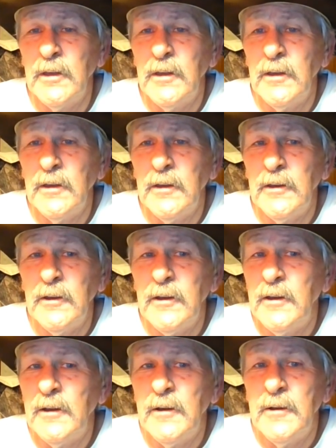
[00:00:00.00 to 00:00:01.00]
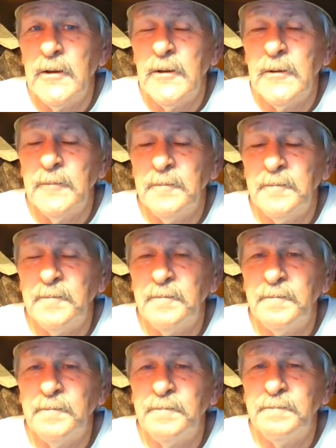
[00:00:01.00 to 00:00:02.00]

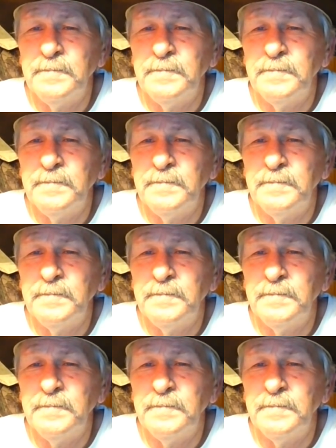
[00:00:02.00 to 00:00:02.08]
Nothing is said.